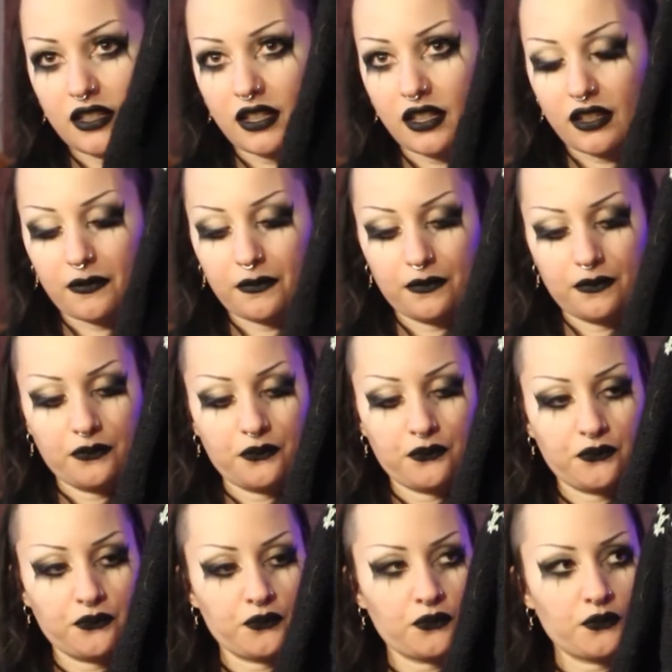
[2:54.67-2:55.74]

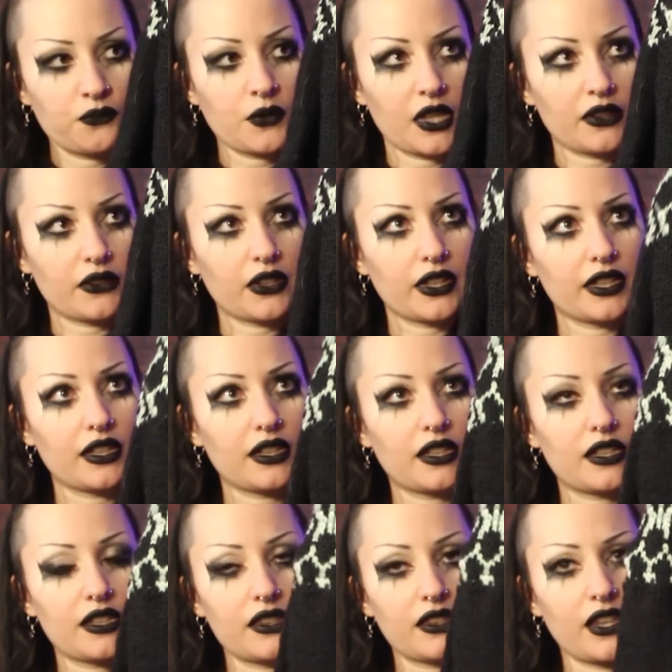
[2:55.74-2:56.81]
I think
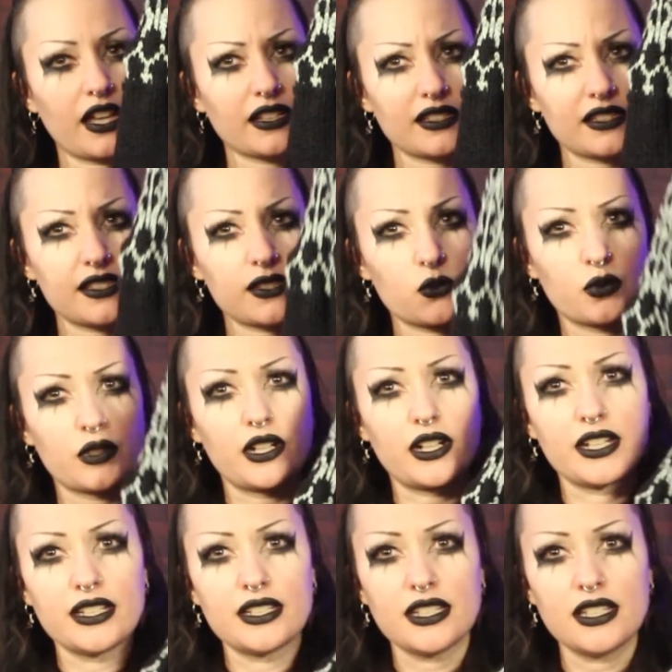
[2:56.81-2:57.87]
that's what
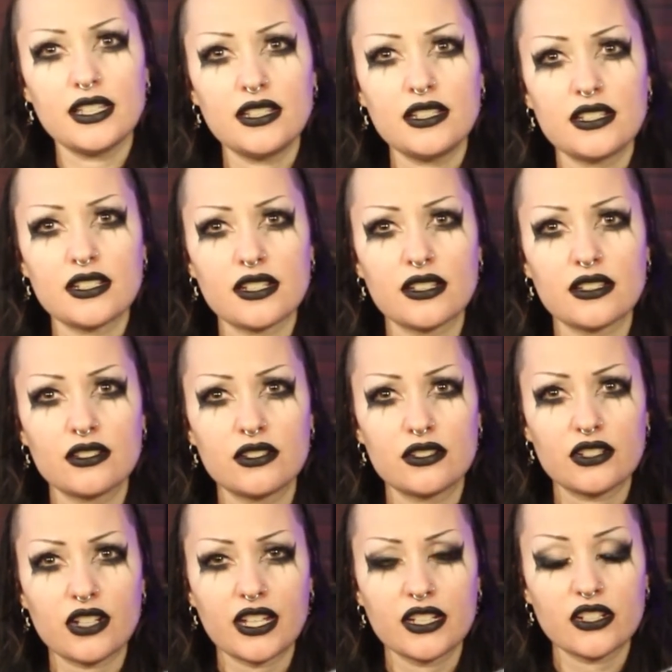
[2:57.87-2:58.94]
I did to
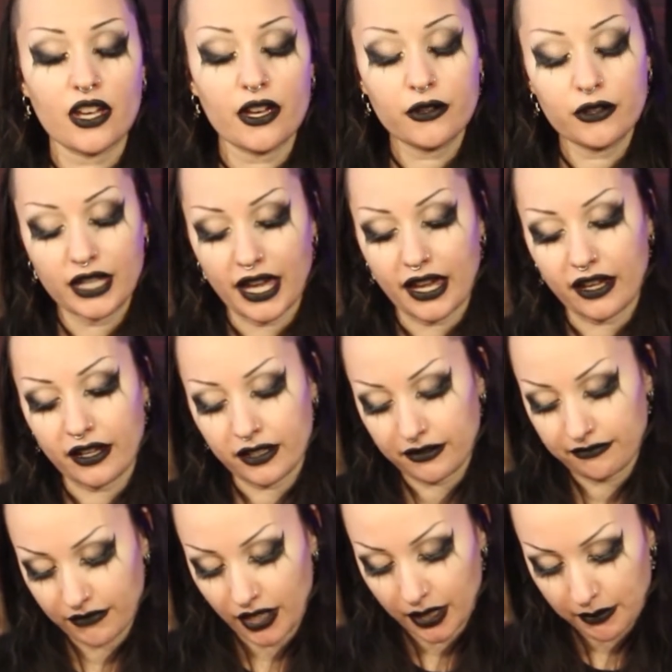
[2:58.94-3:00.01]
change it. Oh yeah,
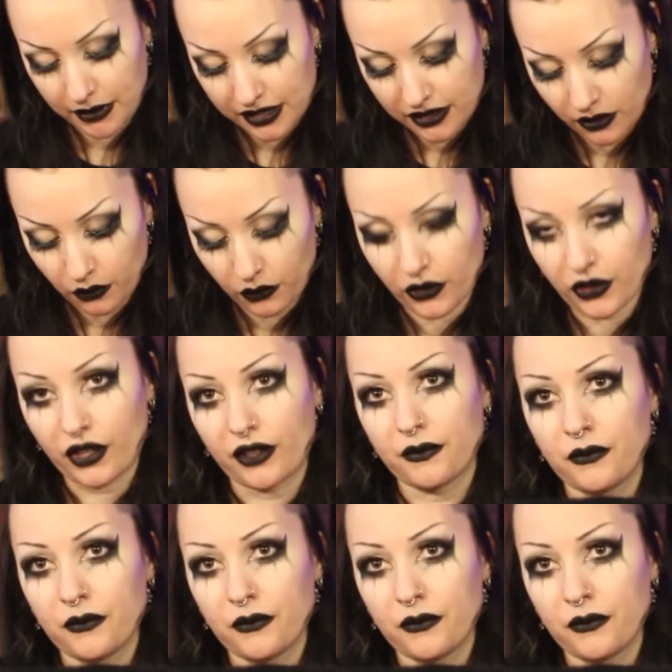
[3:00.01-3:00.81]
I messed up with the